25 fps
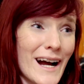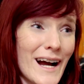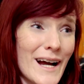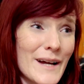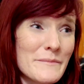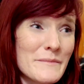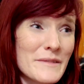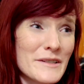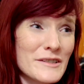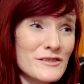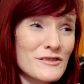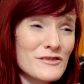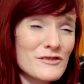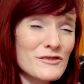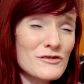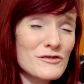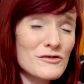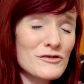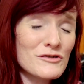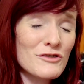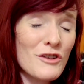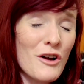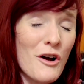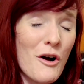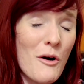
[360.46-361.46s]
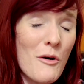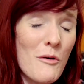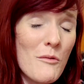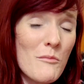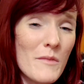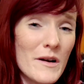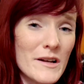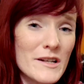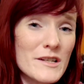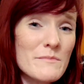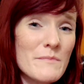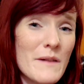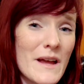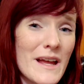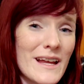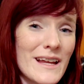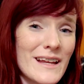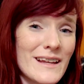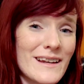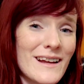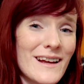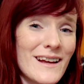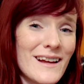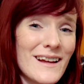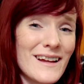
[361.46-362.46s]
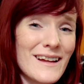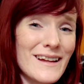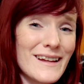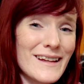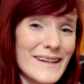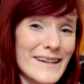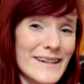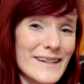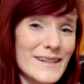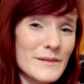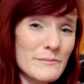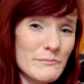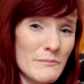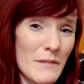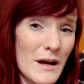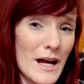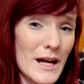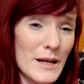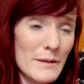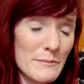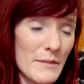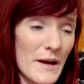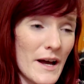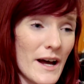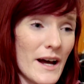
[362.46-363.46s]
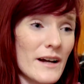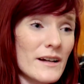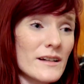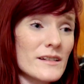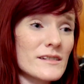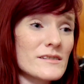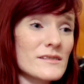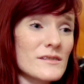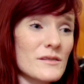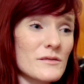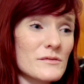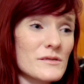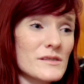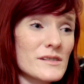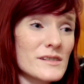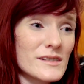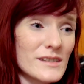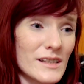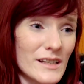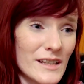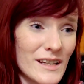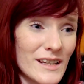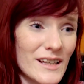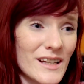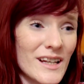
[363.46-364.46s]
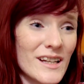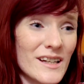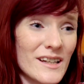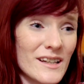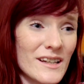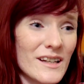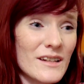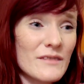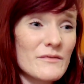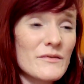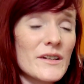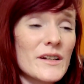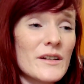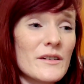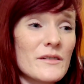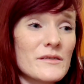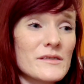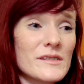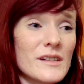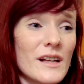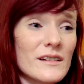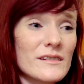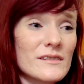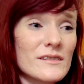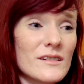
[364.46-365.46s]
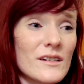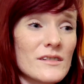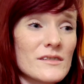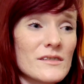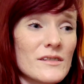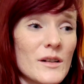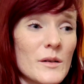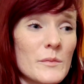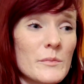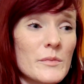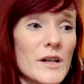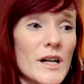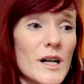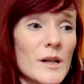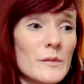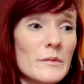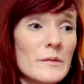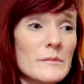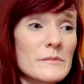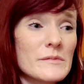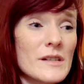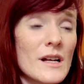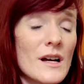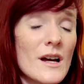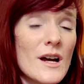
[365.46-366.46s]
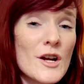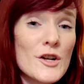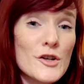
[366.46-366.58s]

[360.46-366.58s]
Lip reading: I'm in so much pain in my back. So sitting editing videos has caused a lot of problems.